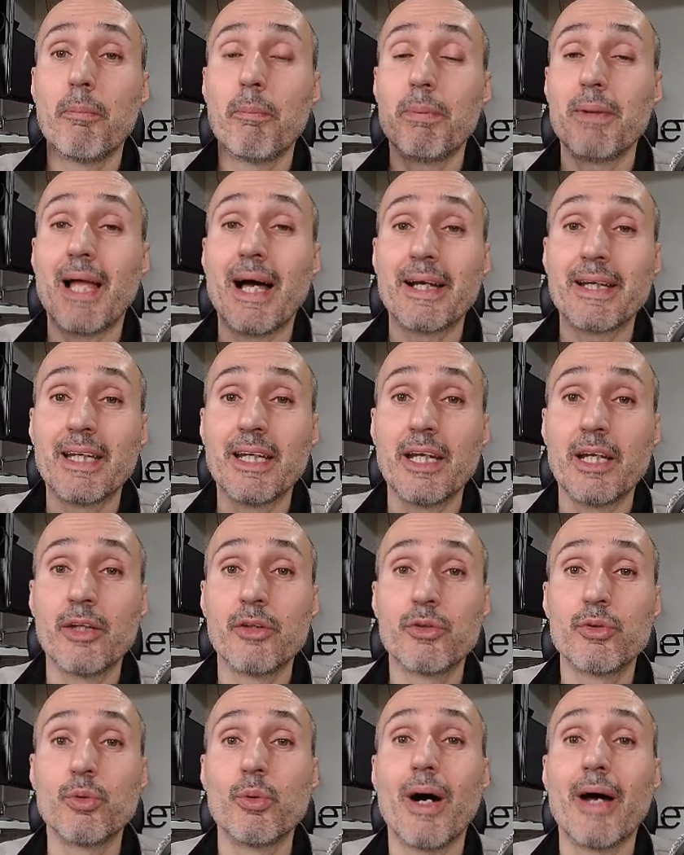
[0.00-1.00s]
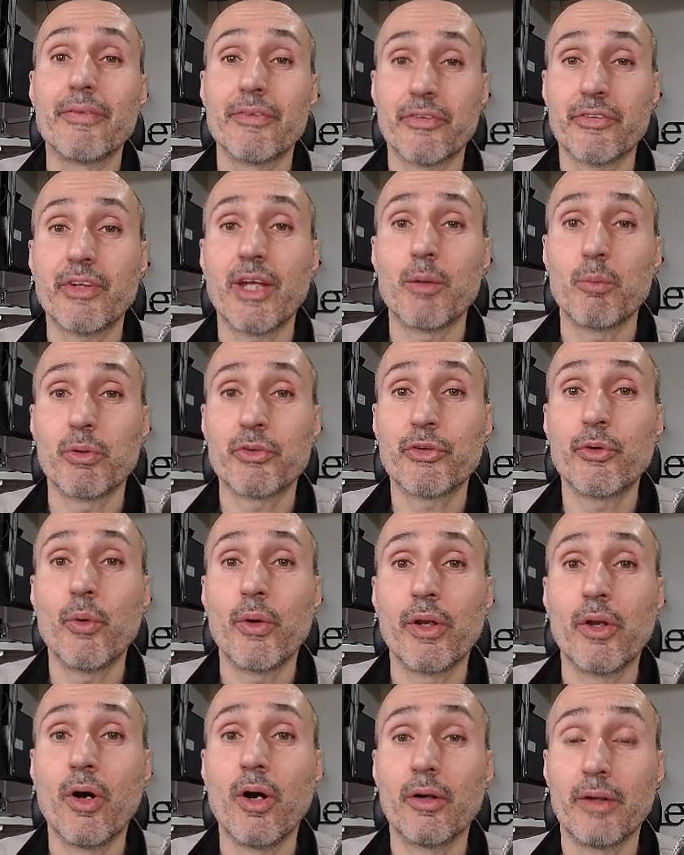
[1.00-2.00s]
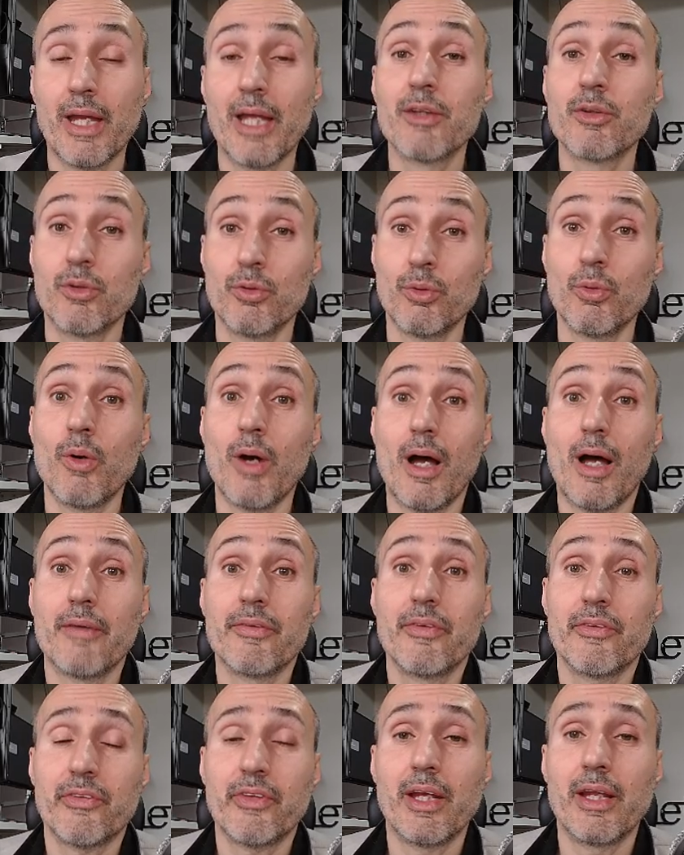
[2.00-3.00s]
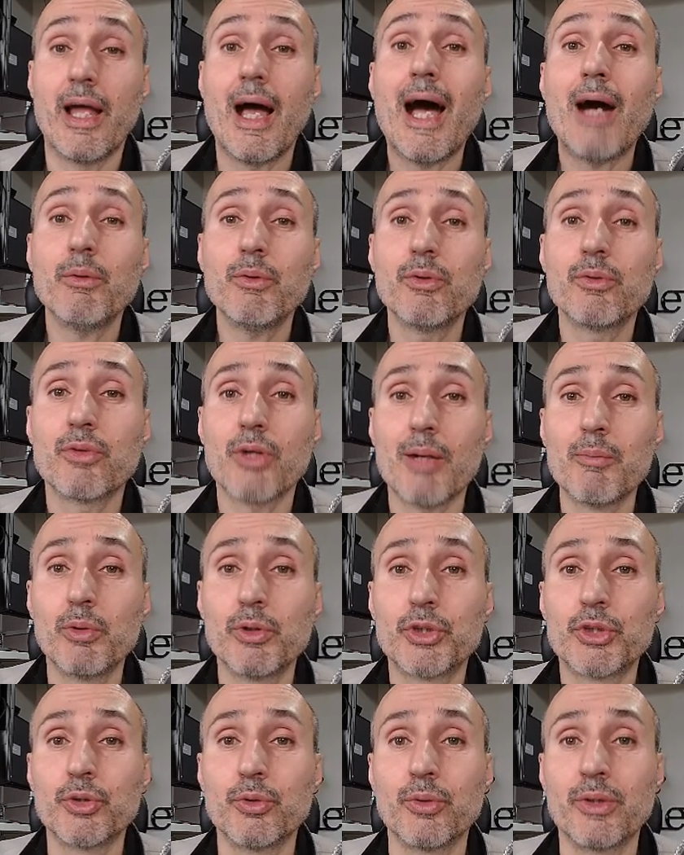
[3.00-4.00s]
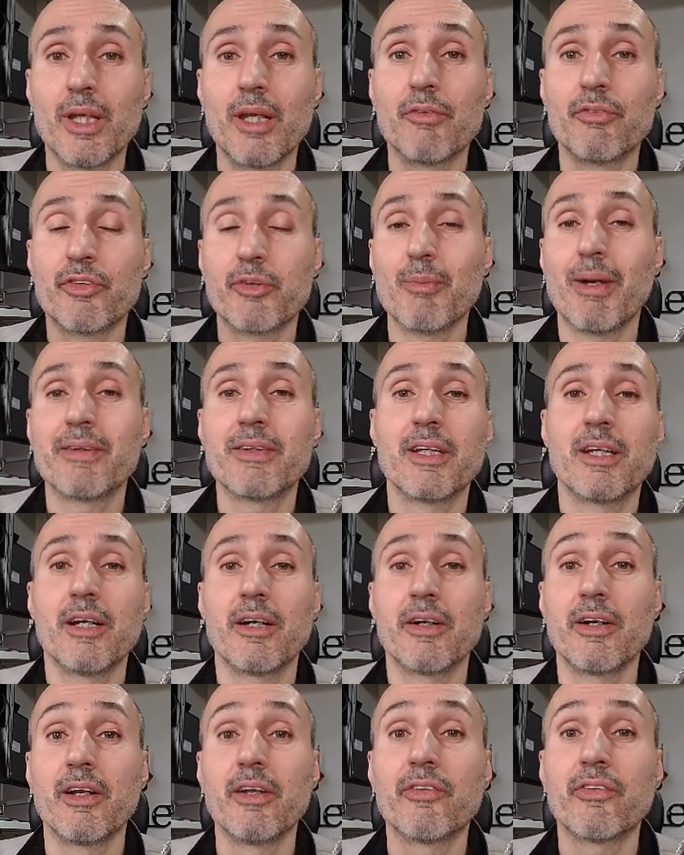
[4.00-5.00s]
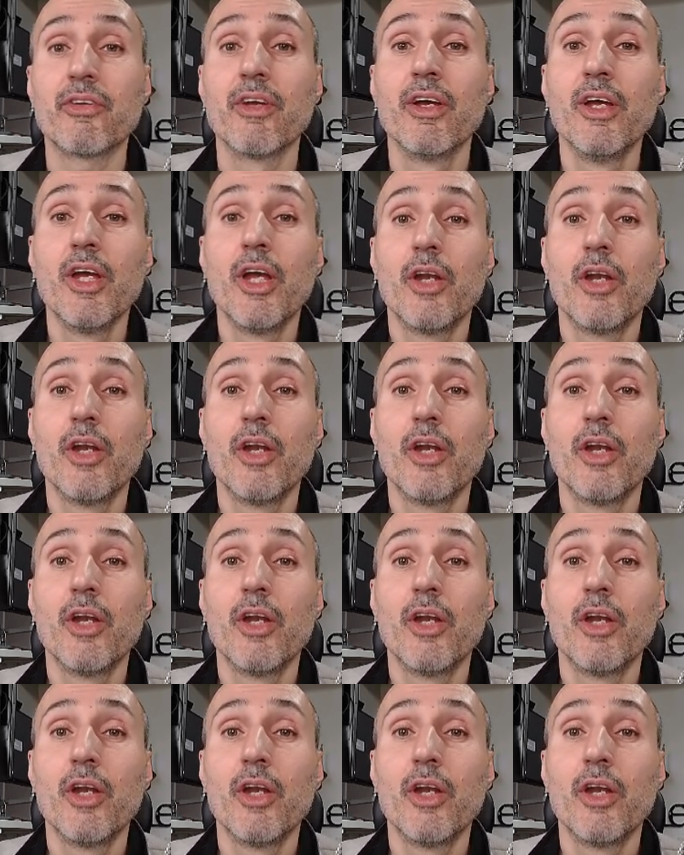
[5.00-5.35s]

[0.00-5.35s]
plug in to understand what's going on and to understand how to troubleshoot if semantic kernel is